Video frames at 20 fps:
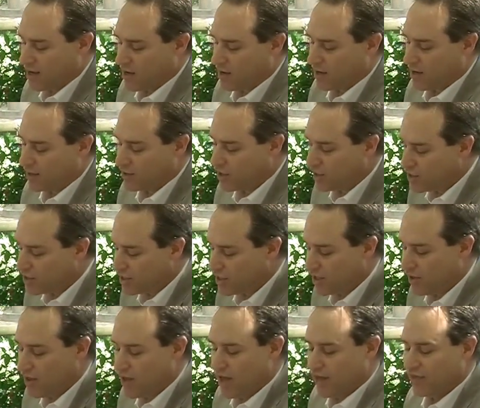
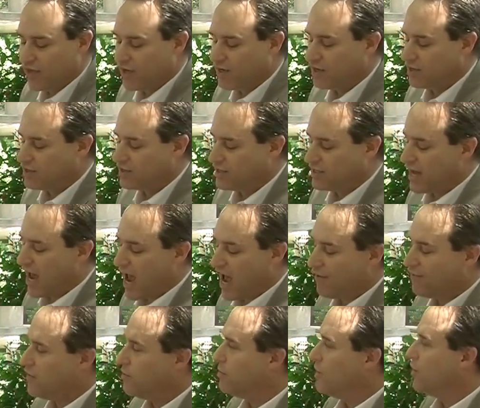additional theater
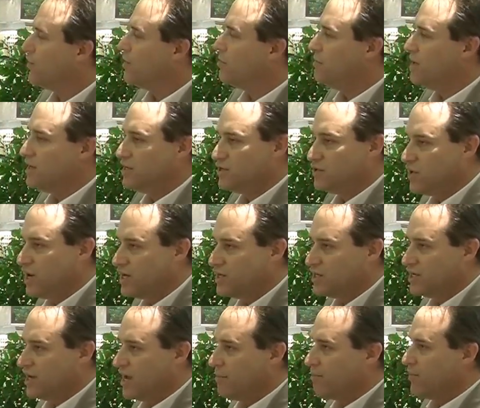staff in both
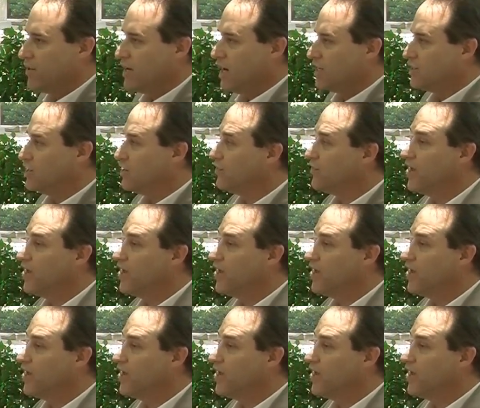administration and production.